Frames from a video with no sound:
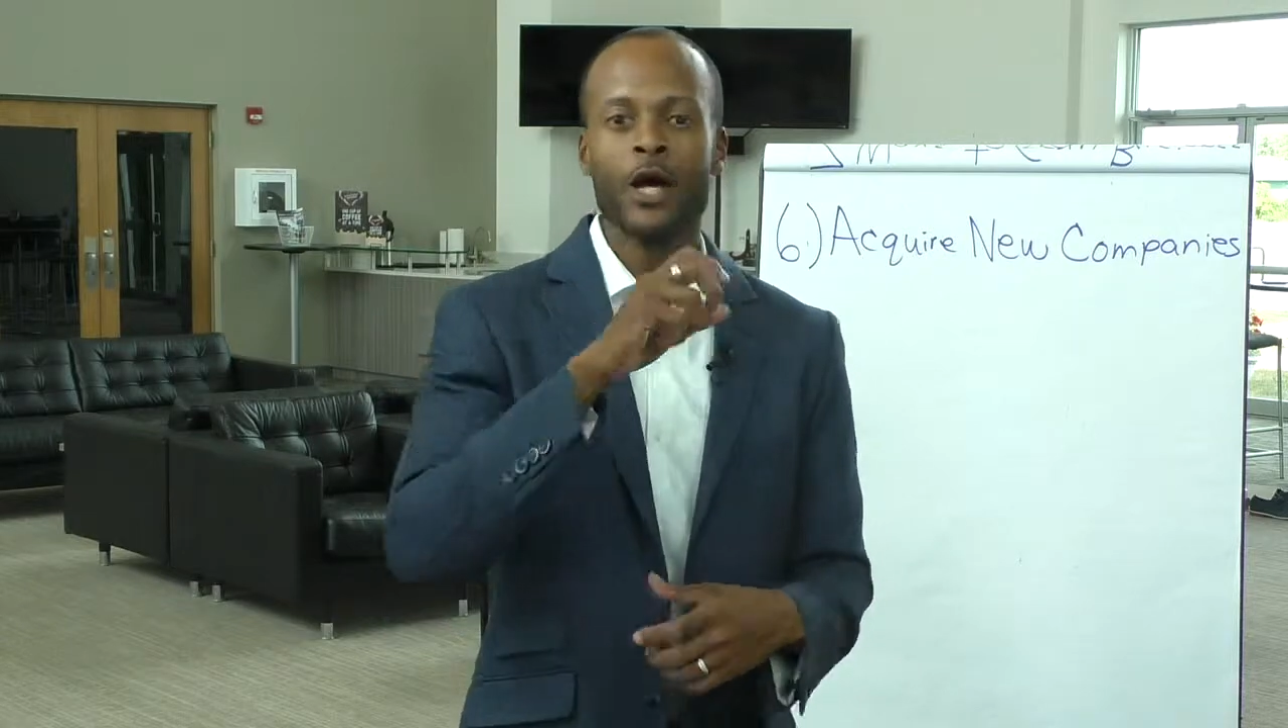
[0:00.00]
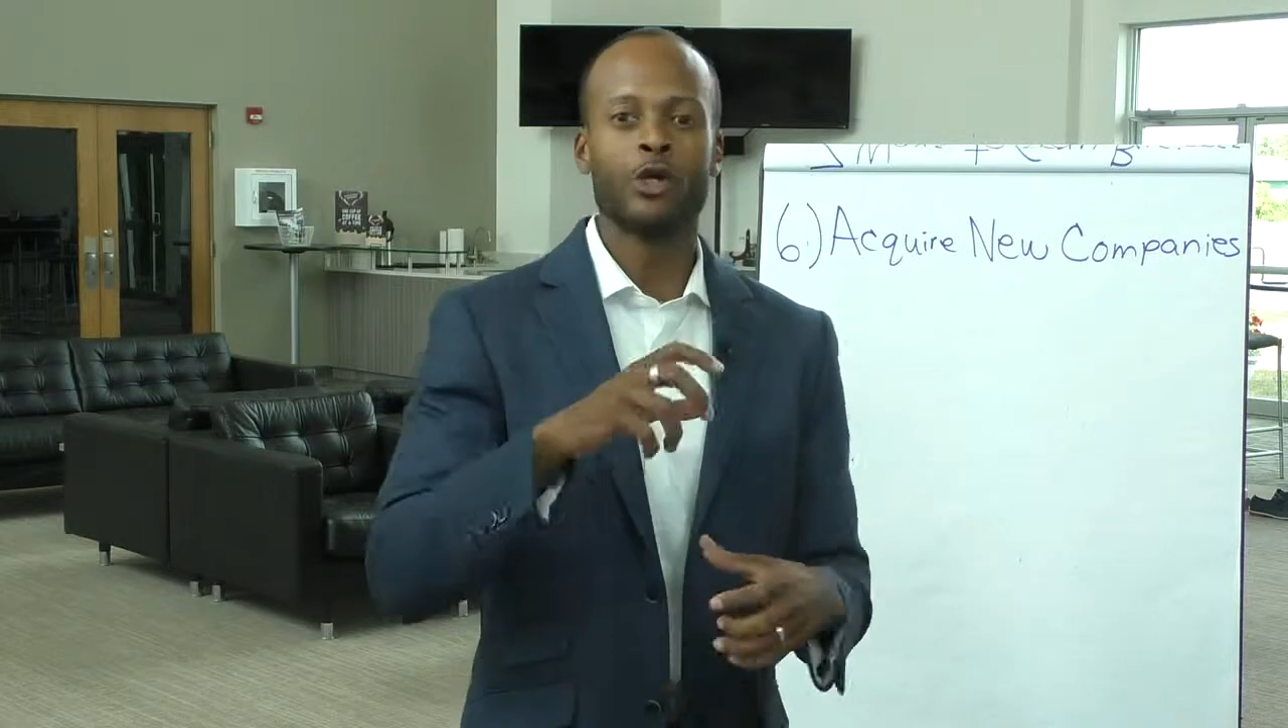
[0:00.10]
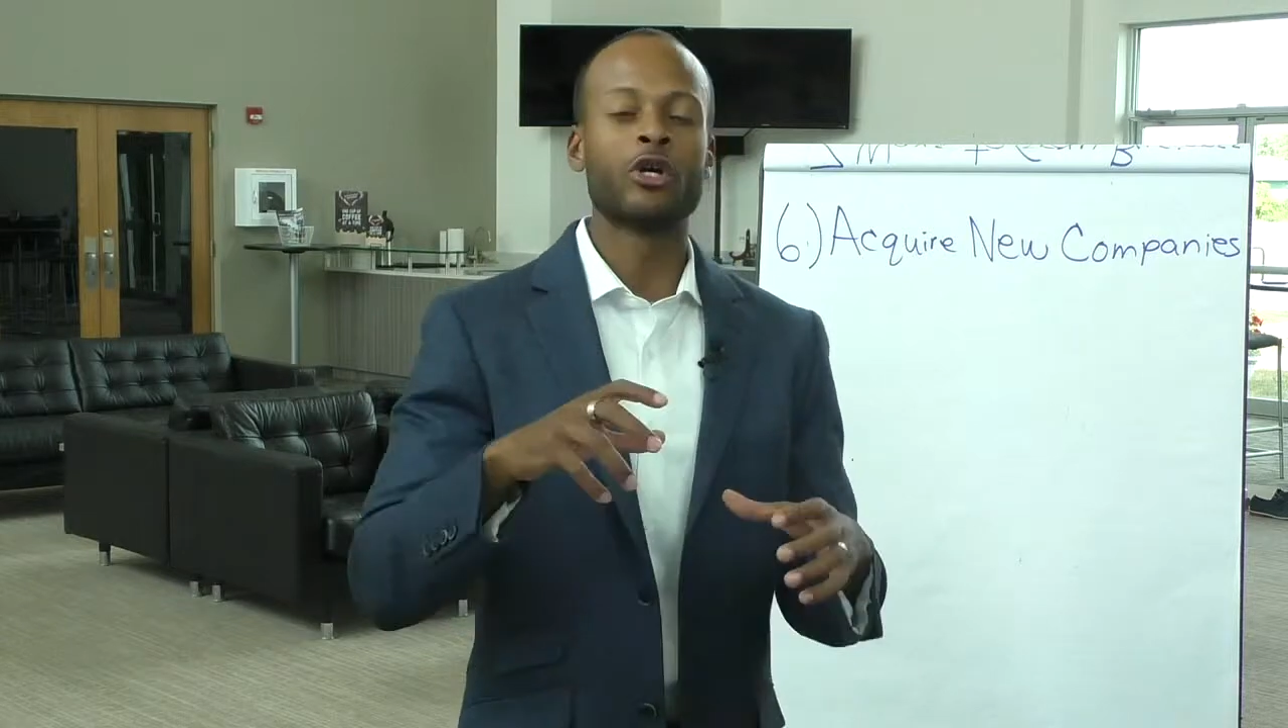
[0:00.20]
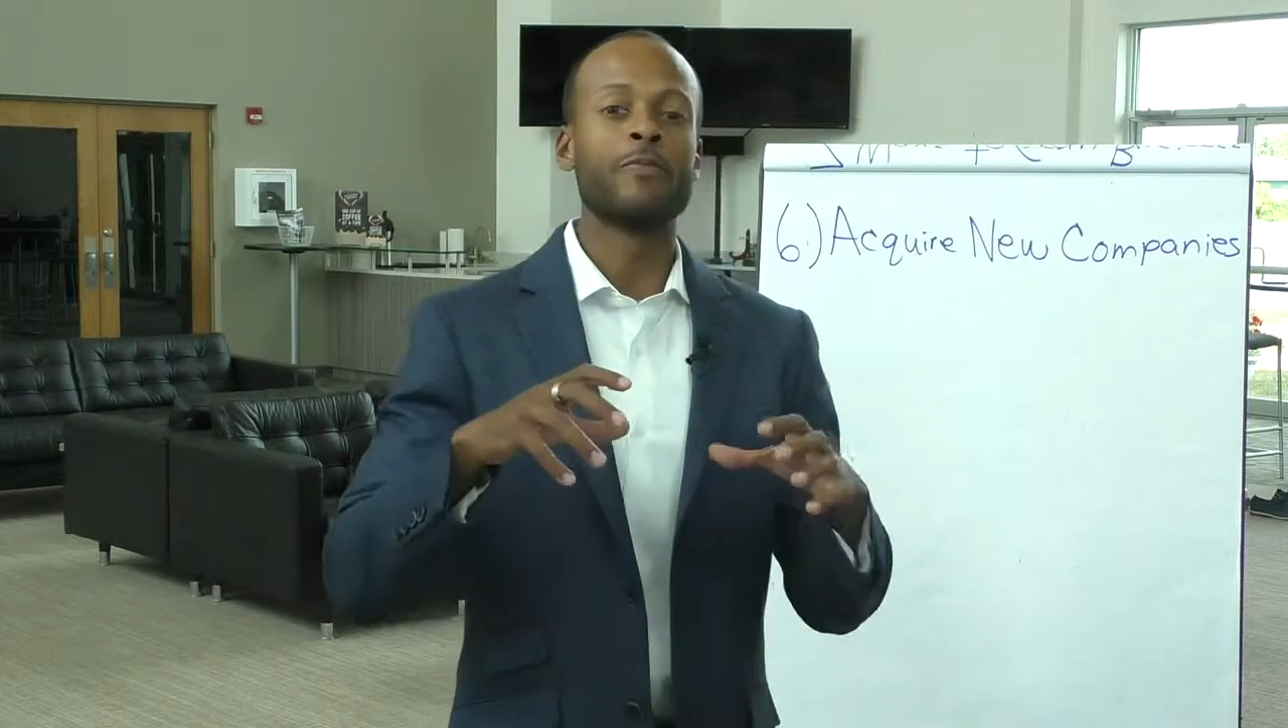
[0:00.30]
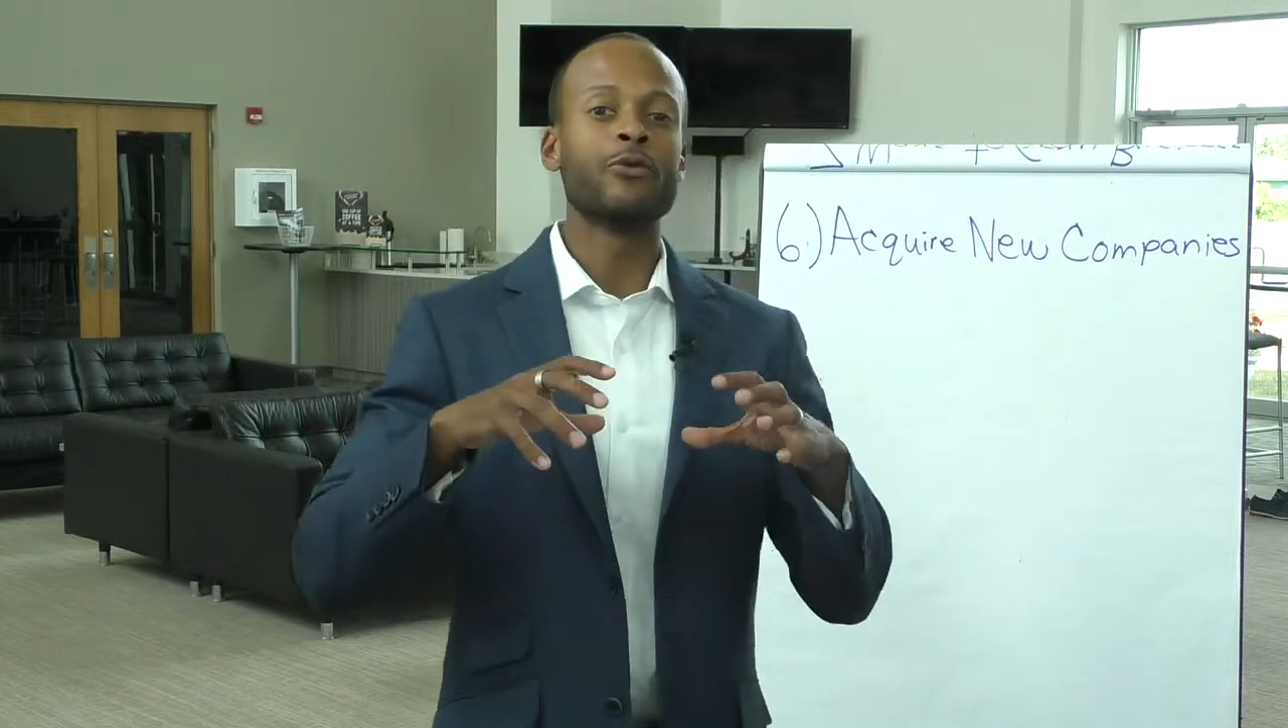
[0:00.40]

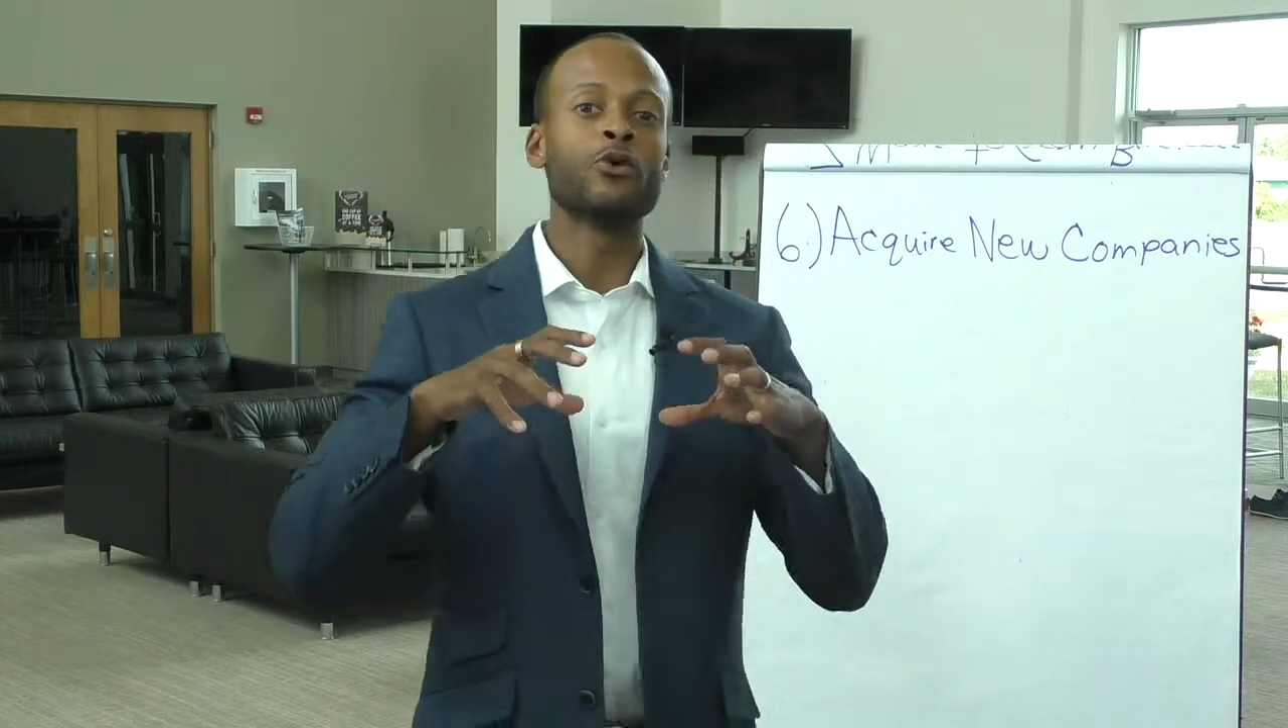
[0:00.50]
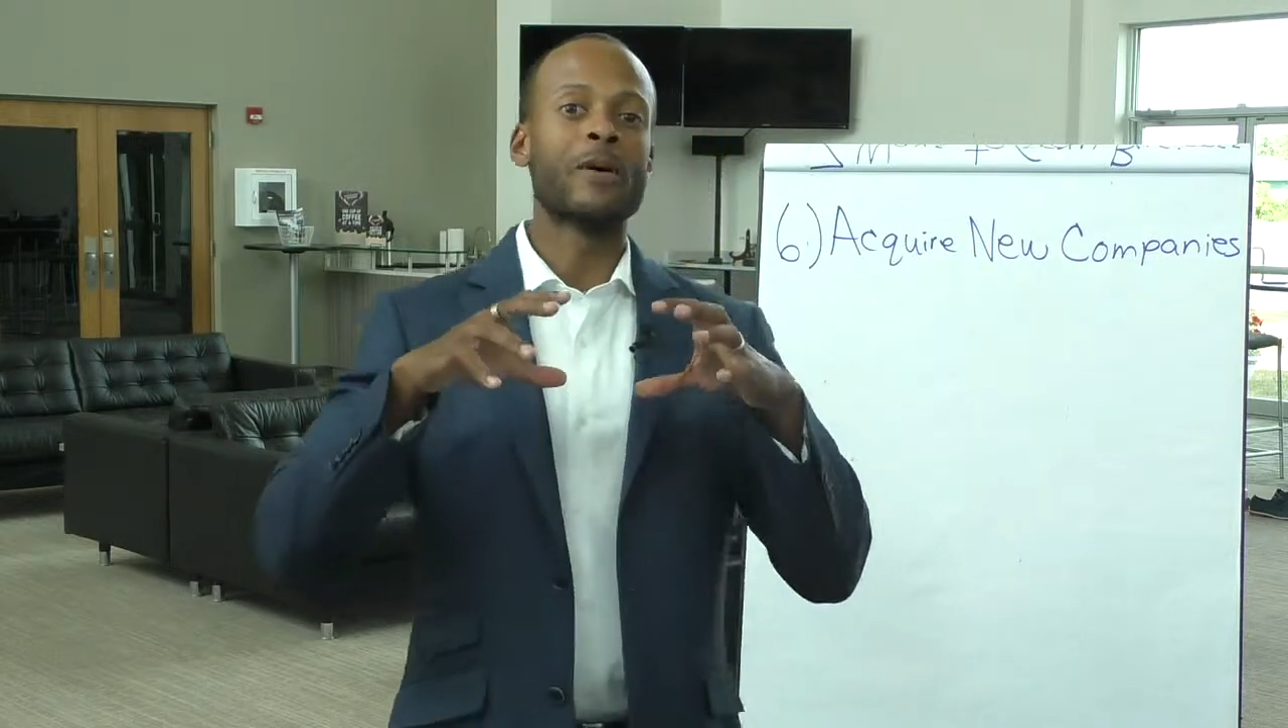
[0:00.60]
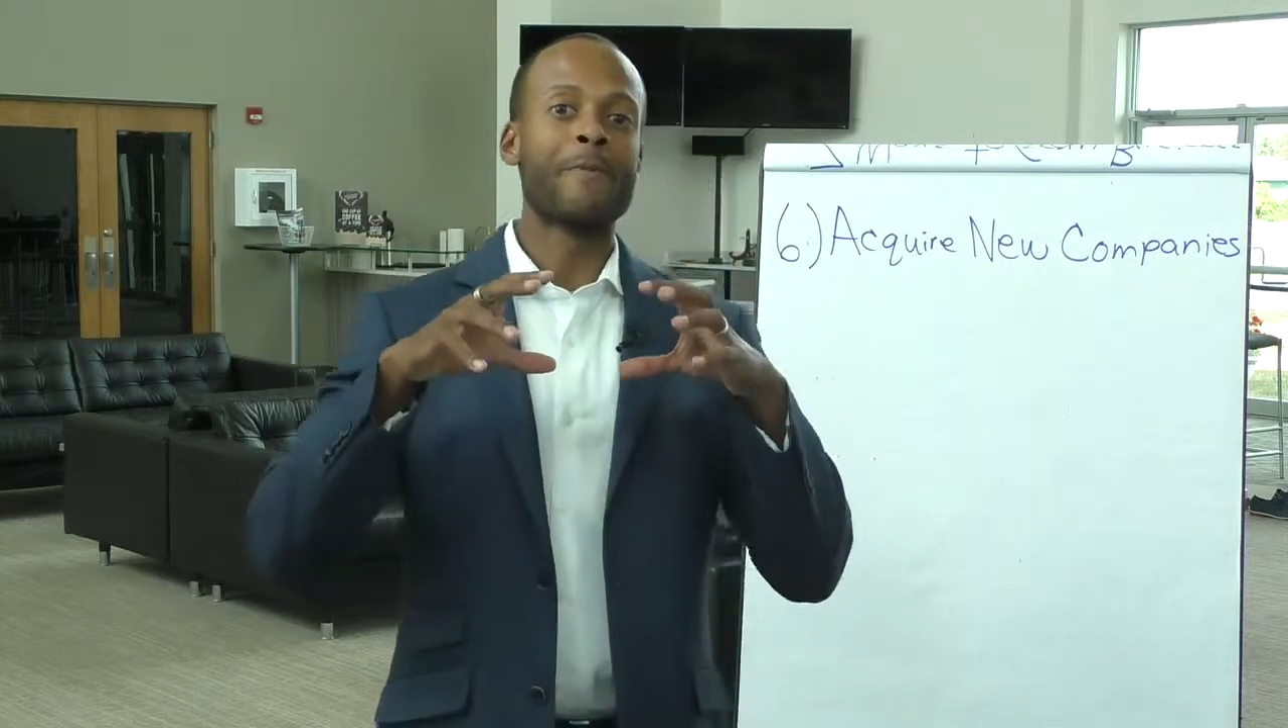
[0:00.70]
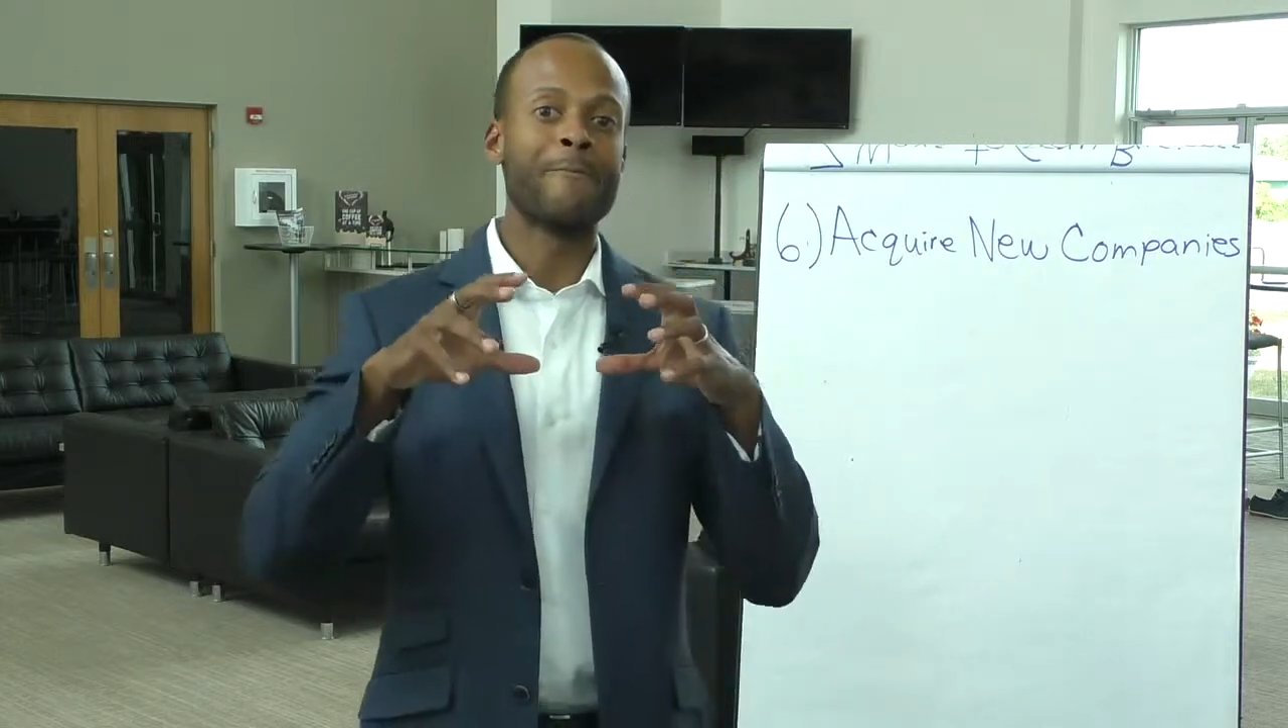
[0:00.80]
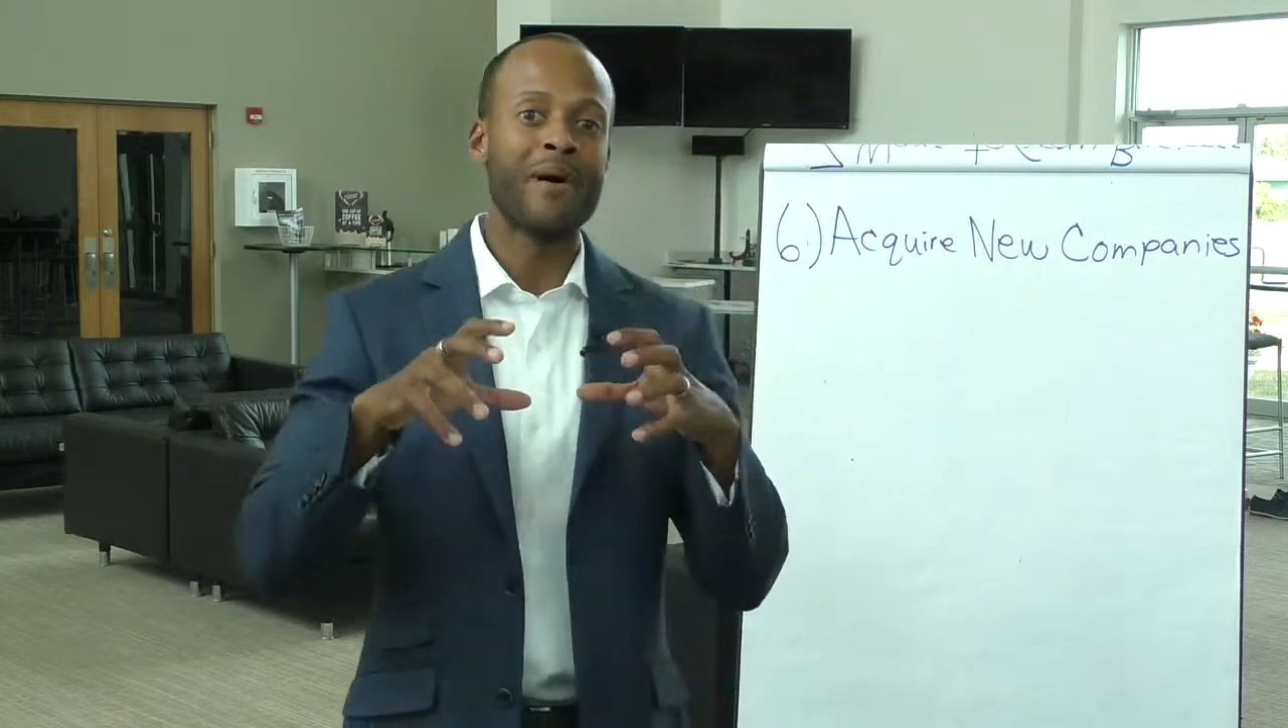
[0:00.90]
You can